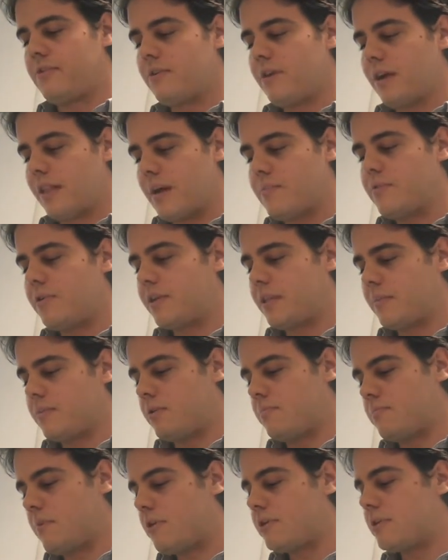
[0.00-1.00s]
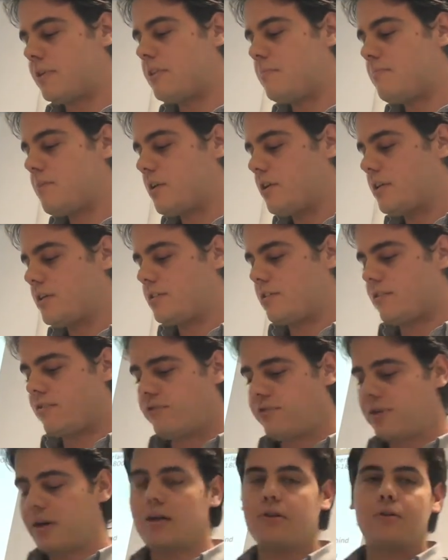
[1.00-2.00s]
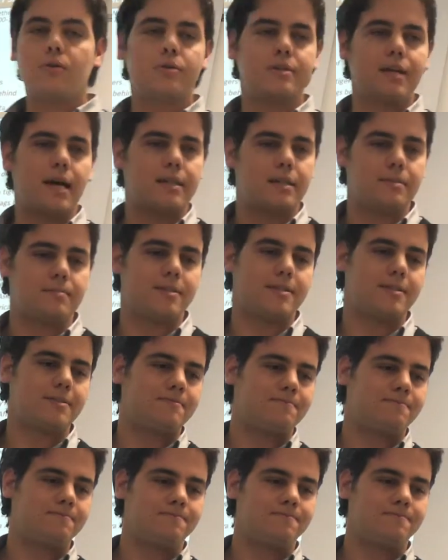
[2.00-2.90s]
elaborate about merits and demerits of those items.